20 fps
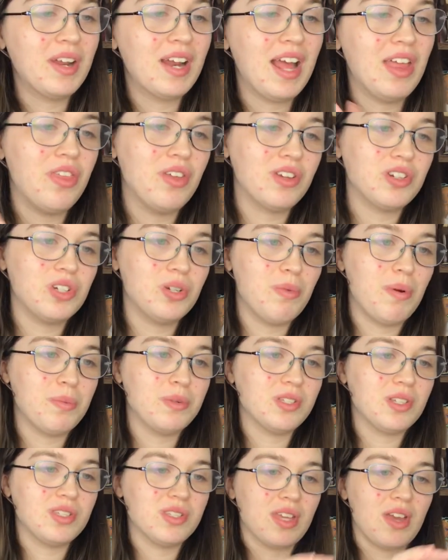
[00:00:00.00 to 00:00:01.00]
I think she
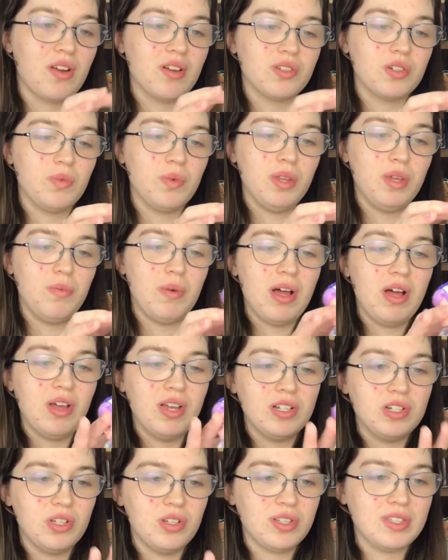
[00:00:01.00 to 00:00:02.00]
represents the character really well
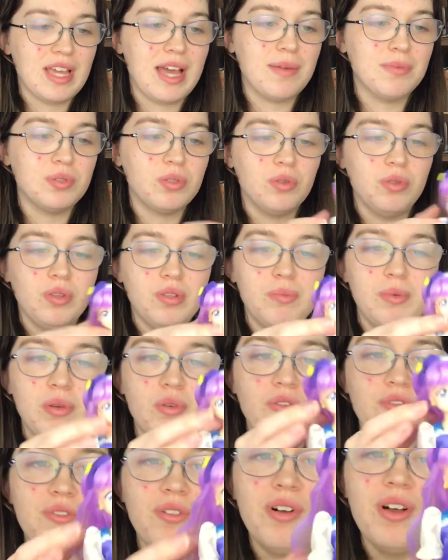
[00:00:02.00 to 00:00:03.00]
and she looks absolutely
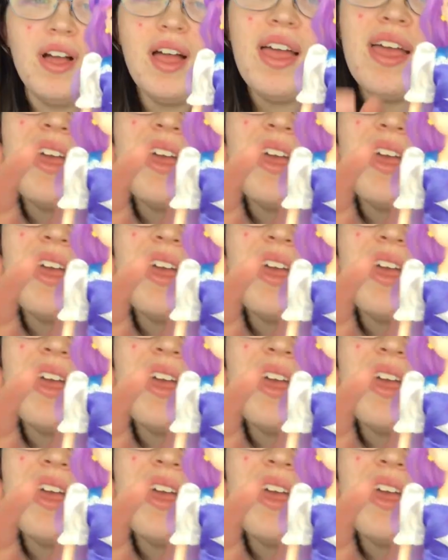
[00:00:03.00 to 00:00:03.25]
beautiful.